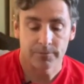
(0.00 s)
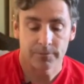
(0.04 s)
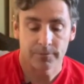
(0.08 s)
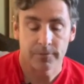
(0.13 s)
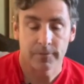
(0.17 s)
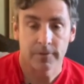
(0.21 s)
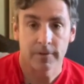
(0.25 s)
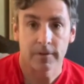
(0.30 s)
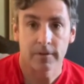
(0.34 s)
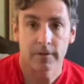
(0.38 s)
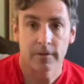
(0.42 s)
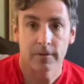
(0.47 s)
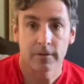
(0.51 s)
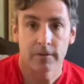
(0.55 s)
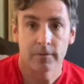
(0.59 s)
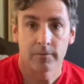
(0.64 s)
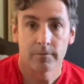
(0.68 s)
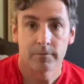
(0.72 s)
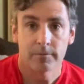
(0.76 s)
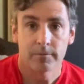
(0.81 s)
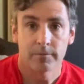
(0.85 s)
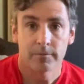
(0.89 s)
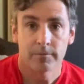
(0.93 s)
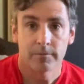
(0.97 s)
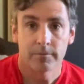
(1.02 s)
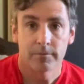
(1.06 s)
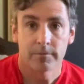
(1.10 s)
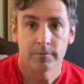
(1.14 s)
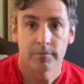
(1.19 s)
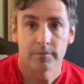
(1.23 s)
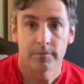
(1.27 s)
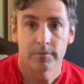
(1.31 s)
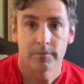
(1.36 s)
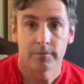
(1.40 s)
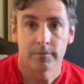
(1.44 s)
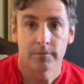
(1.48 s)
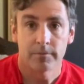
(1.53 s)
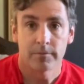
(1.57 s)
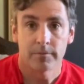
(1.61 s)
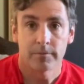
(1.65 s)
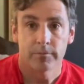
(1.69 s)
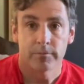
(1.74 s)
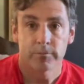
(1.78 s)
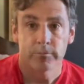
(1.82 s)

Nothing is said.